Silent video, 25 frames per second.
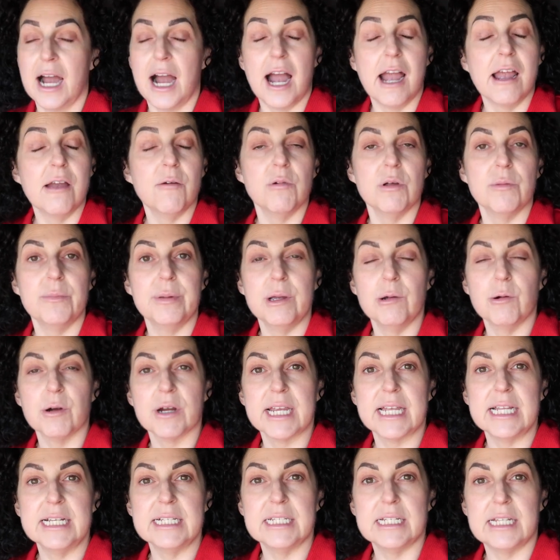I will be
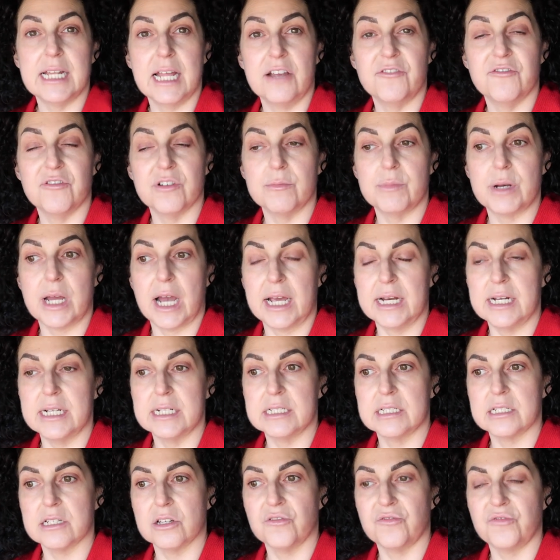working today from 9
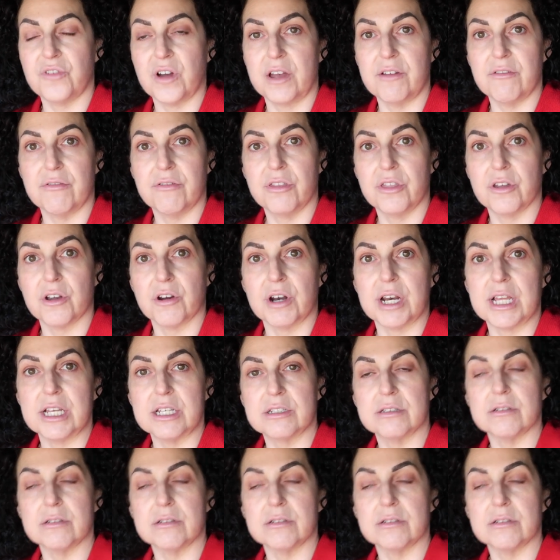until 5:30.